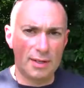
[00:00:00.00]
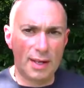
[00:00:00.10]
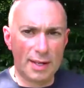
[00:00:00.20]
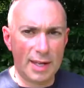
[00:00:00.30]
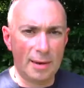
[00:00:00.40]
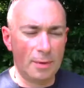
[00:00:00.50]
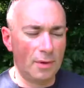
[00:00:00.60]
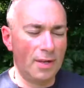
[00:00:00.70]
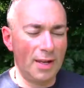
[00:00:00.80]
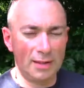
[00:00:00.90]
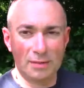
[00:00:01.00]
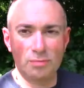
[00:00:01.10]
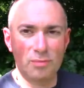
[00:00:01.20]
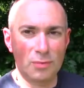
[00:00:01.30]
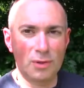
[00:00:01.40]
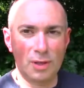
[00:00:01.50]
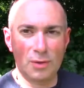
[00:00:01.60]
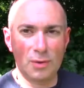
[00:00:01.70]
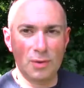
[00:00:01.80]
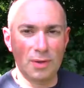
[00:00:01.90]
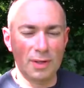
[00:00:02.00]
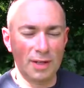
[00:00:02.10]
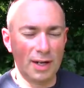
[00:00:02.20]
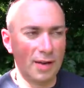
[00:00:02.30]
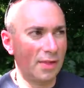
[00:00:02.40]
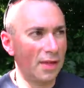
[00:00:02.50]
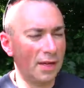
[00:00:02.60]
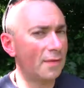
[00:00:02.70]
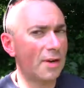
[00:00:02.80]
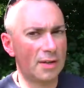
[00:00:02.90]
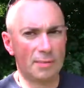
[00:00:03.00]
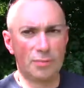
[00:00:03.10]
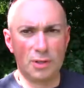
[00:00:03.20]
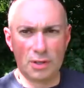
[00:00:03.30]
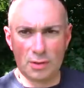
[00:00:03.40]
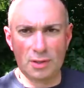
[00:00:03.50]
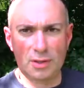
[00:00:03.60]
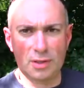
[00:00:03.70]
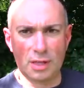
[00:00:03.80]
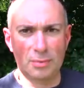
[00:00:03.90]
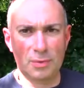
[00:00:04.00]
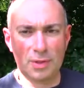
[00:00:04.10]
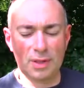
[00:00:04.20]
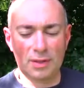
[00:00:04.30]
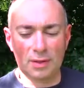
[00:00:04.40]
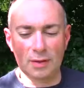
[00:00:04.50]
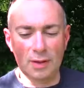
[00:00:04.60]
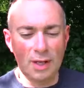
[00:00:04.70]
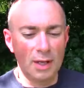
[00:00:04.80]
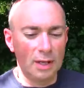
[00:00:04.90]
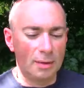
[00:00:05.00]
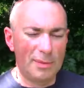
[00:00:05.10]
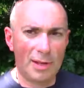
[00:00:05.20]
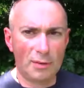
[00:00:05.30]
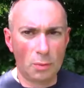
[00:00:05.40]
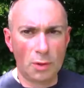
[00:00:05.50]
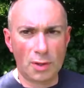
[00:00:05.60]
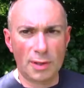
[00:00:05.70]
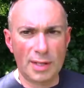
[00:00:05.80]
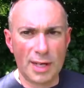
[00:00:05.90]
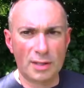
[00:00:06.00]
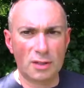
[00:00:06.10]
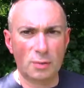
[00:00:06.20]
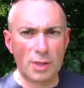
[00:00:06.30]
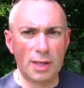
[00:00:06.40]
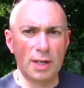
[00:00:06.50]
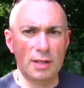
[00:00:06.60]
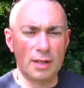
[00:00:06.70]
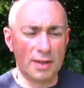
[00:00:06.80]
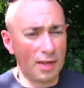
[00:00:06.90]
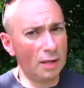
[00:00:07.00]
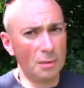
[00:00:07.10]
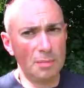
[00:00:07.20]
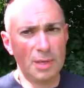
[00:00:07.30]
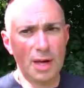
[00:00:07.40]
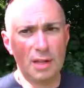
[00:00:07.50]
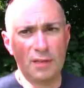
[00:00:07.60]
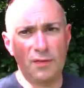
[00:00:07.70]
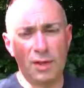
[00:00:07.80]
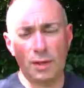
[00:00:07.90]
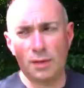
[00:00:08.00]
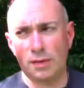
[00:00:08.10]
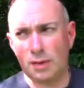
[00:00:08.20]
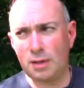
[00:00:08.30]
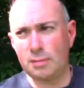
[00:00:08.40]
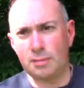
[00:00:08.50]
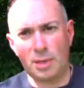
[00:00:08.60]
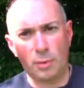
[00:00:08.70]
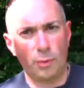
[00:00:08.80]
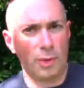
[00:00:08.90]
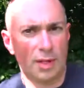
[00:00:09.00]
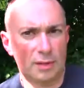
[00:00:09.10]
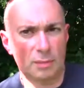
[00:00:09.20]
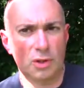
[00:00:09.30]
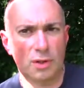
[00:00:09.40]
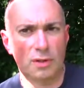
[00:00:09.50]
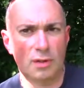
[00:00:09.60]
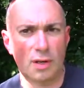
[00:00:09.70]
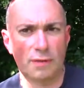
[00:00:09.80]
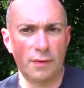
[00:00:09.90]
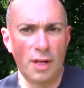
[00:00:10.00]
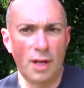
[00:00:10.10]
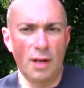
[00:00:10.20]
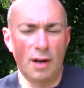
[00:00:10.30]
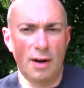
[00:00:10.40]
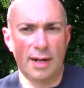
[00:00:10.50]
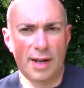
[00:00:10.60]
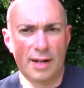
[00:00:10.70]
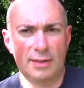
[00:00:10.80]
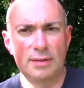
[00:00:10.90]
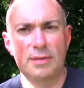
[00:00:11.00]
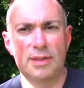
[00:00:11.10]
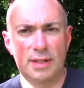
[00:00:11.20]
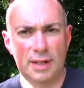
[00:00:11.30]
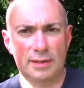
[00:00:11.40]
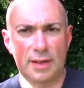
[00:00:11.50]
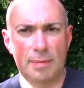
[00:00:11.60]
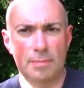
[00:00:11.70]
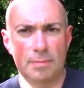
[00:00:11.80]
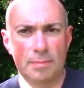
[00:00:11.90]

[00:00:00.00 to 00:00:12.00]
That camera is really cool, and I think I've got some pretty good clips with it, so I might have to work on that this weekend. I think I'm going to be out in the field, so maybe we'll get some good stuff. All right, guys, see you next time.